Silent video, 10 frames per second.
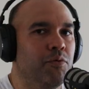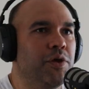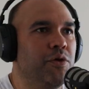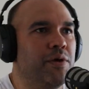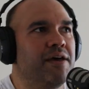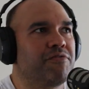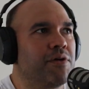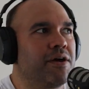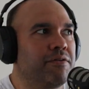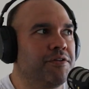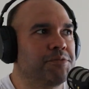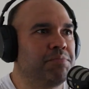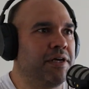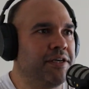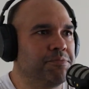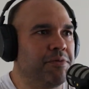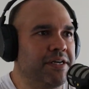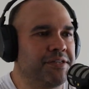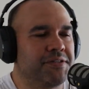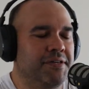Were you ever out on those plains by
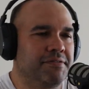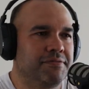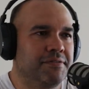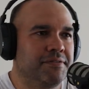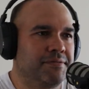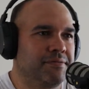yourself?